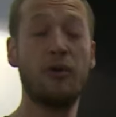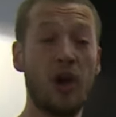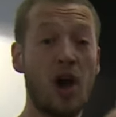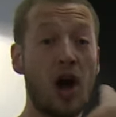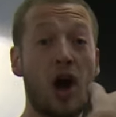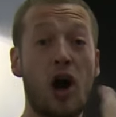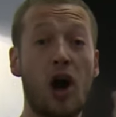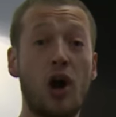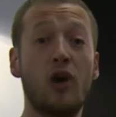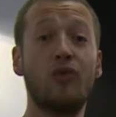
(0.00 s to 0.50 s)
our
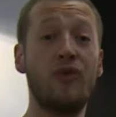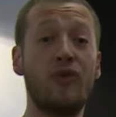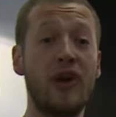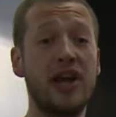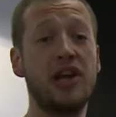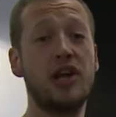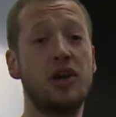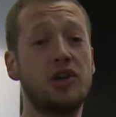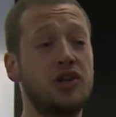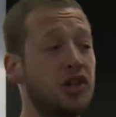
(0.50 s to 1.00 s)
whole radio
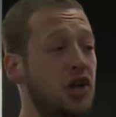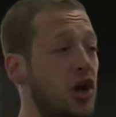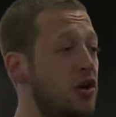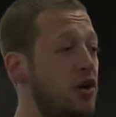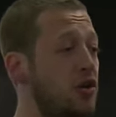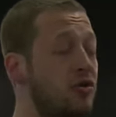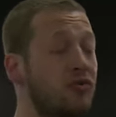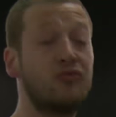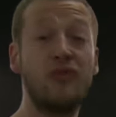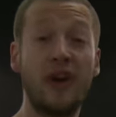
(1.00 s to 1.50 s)
show
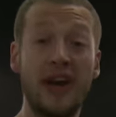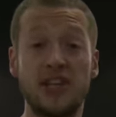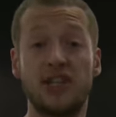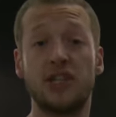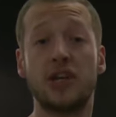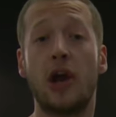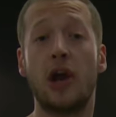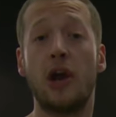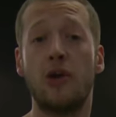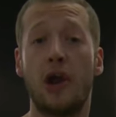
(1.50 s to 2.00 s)
ready to go
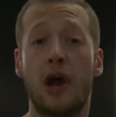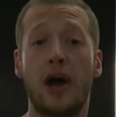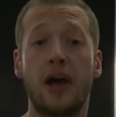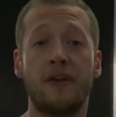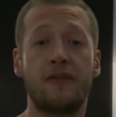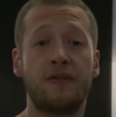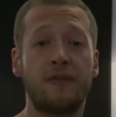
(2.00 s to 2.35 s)
live.